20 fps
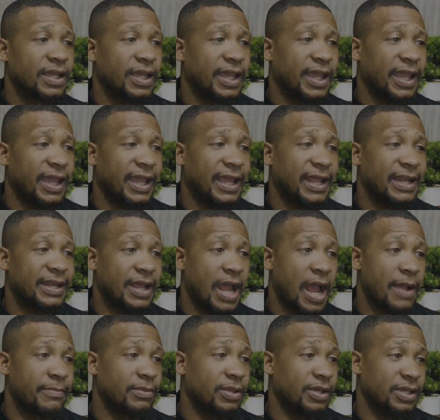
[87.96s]
And
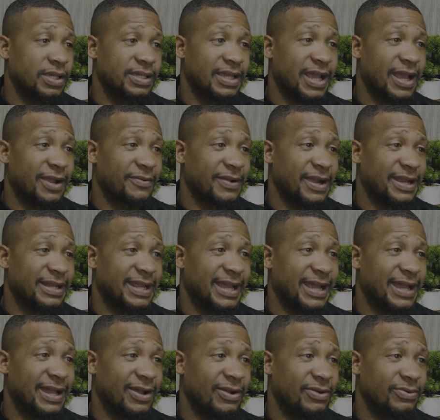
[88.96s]
I'm looking at it right
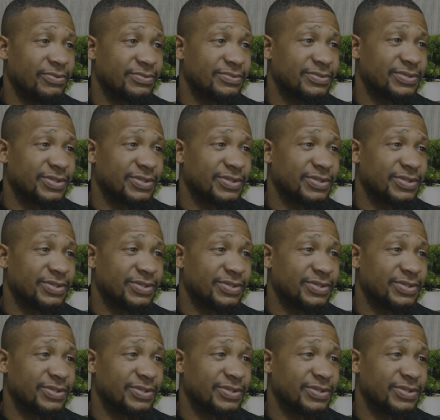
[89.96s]
now,